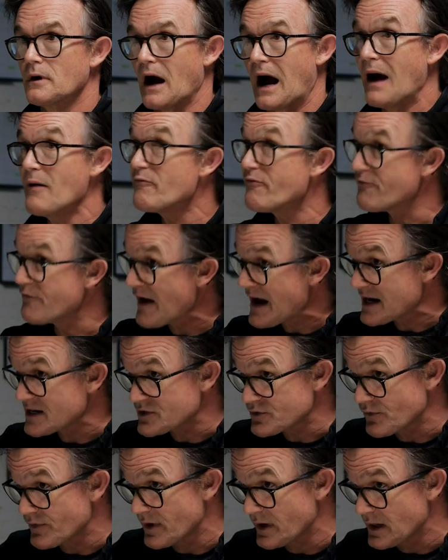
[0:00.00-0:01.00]
I'm
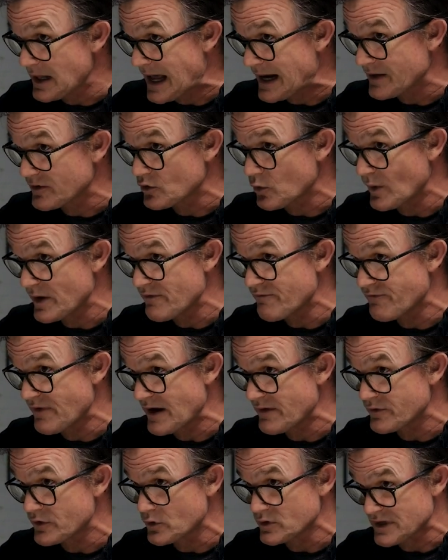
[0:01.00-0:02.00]
faster than a lot of
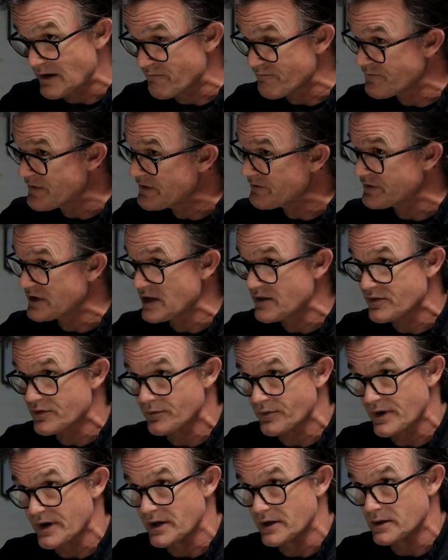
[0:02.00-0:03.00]
25-year-olds. I'm
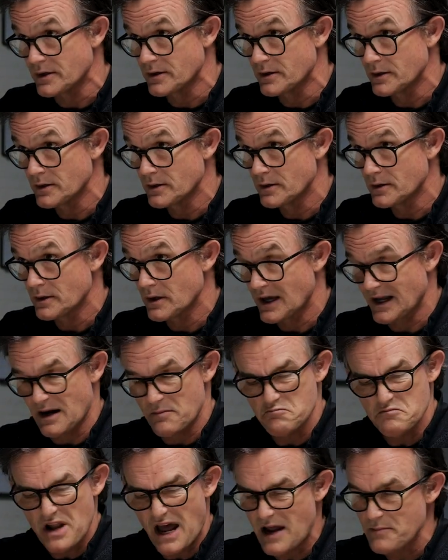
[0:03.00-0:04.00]
53, and
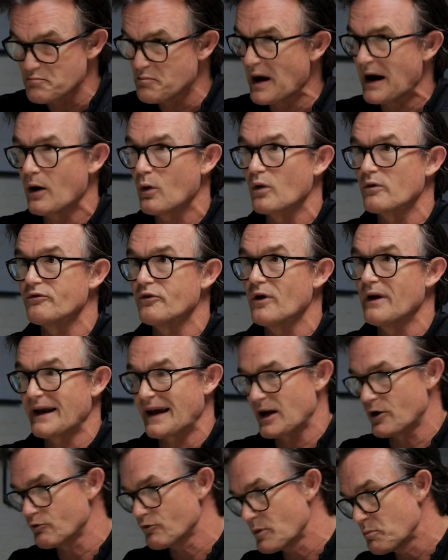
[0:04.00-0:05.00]
I'm not powerful. I
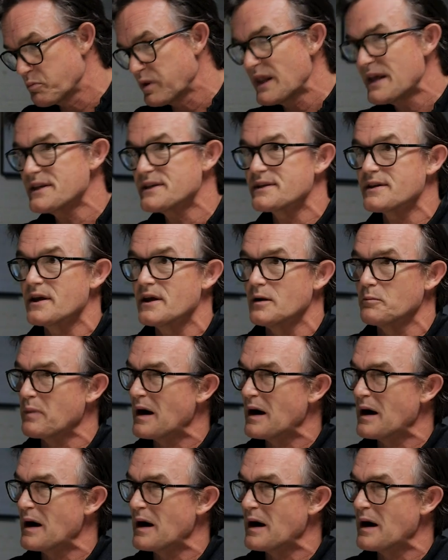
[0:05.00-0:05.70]
got a replaced hip.